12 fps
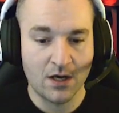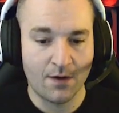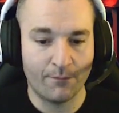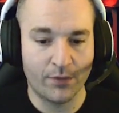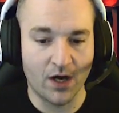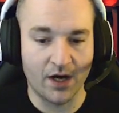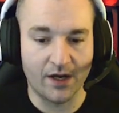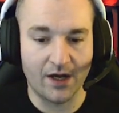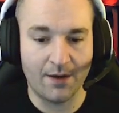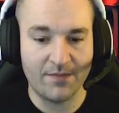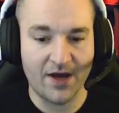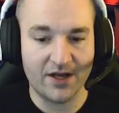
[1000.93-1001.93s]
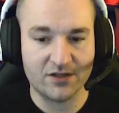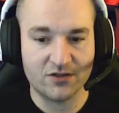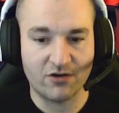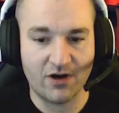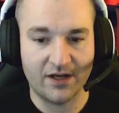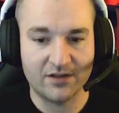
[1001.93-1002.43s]
but I'm not
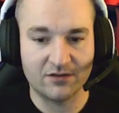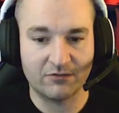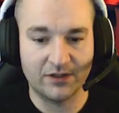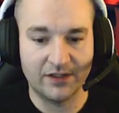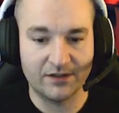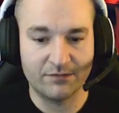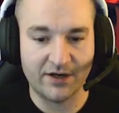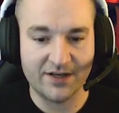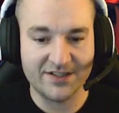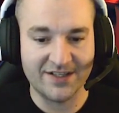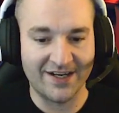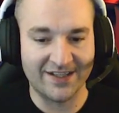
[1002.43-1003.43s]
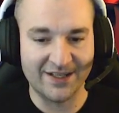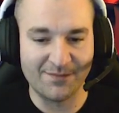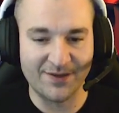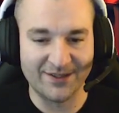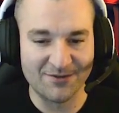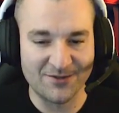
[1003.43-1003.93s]
trying to really press anything
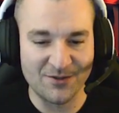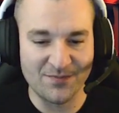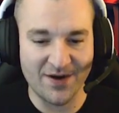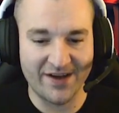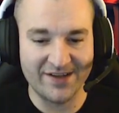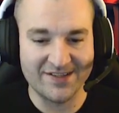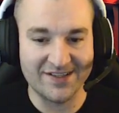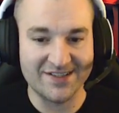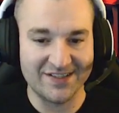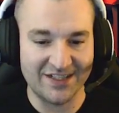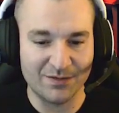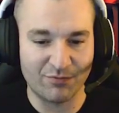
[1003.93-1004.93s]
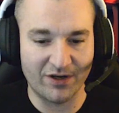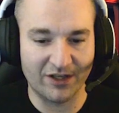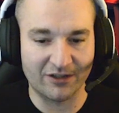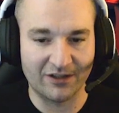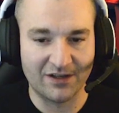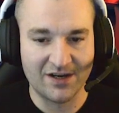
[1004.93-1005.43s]
but those two buttons and
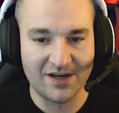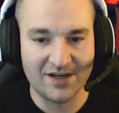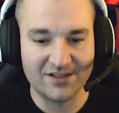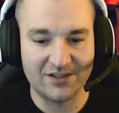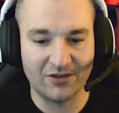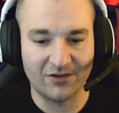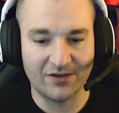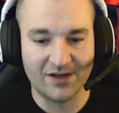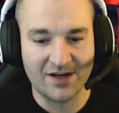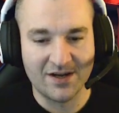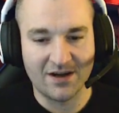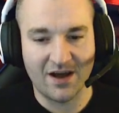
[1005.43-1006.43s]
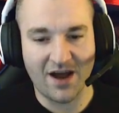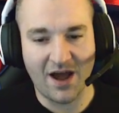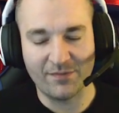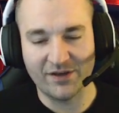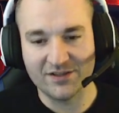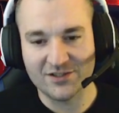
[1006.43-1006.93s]
Siegebreaker too.
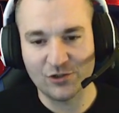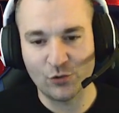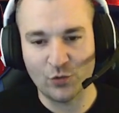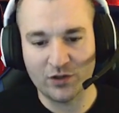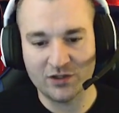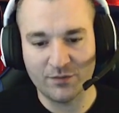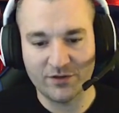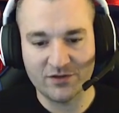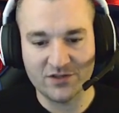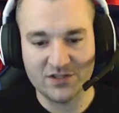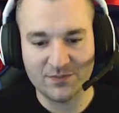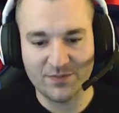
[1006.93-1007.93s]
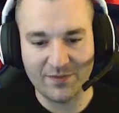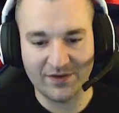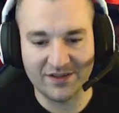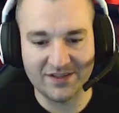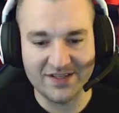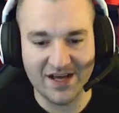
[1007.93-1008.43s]
I'm getting so worked up here just
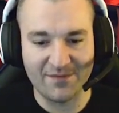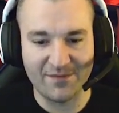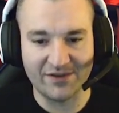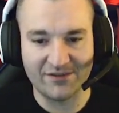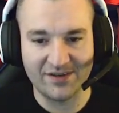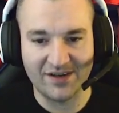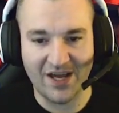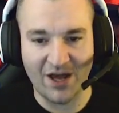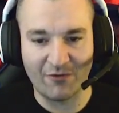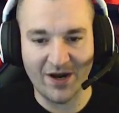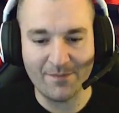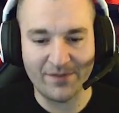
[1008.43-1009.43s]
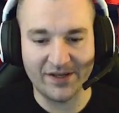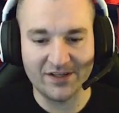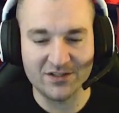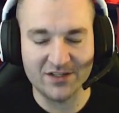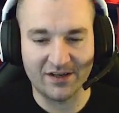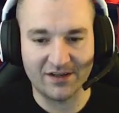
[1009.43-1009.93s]
spamming condemn and
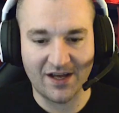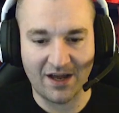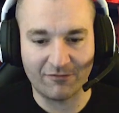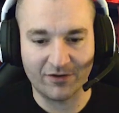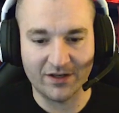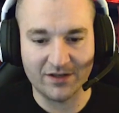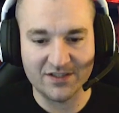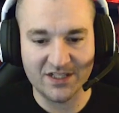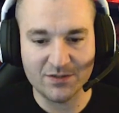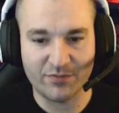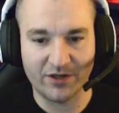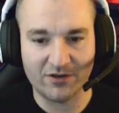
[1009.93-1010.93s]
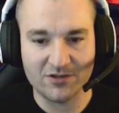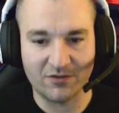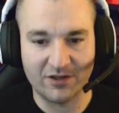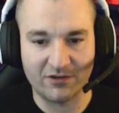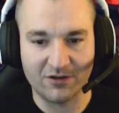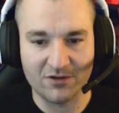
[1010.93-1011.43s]
rampage that I forget Siegebreaker, so
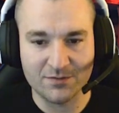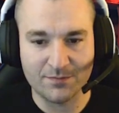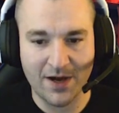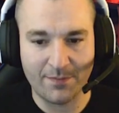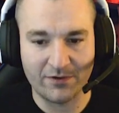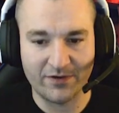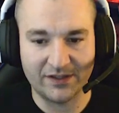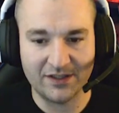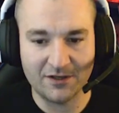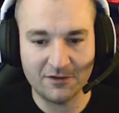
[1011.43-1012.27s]
there it goes, popping right there.